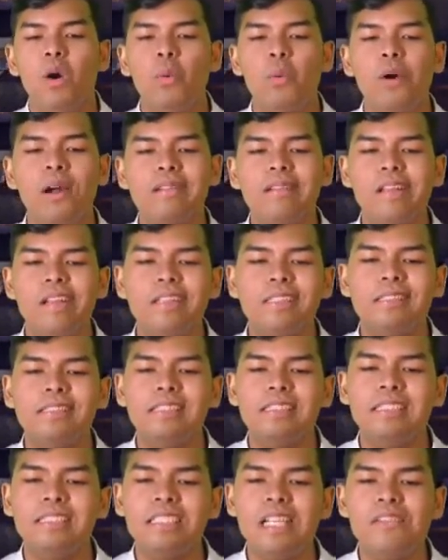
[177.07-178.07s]
What is
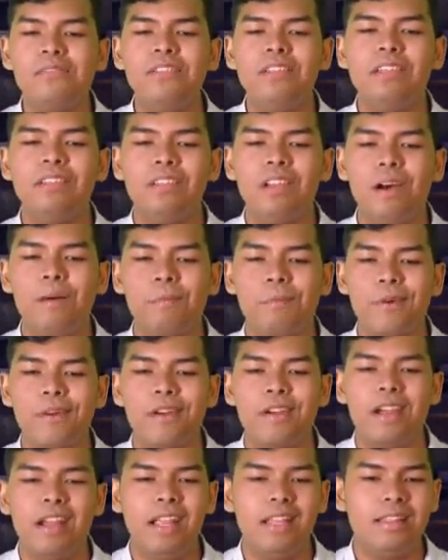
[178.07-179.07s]
the seventh
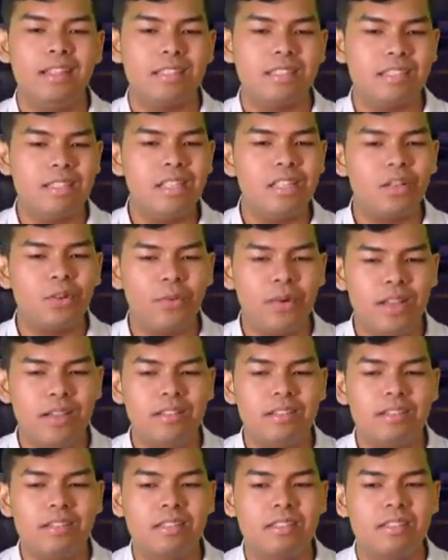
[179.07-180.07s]
number in the
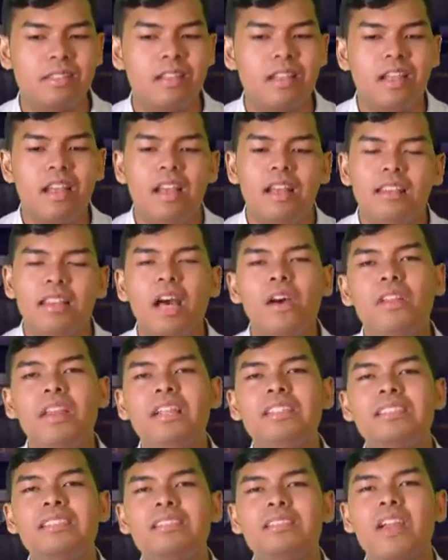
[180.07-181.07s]
sequence? Now,
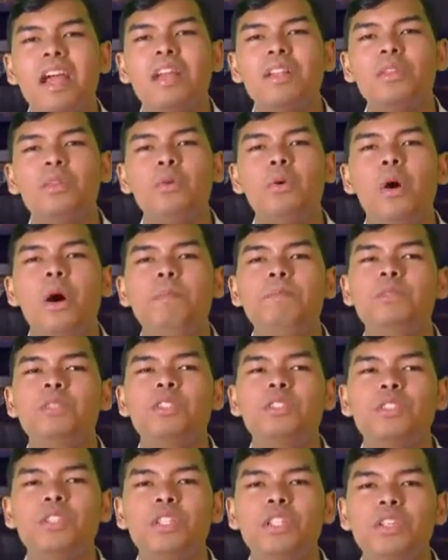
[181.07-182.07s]
let's try to
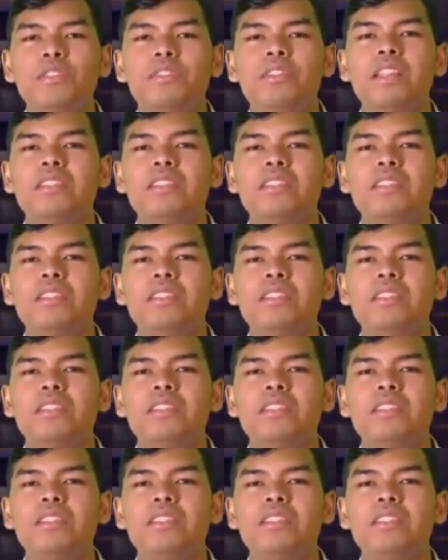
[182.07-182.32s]
observe,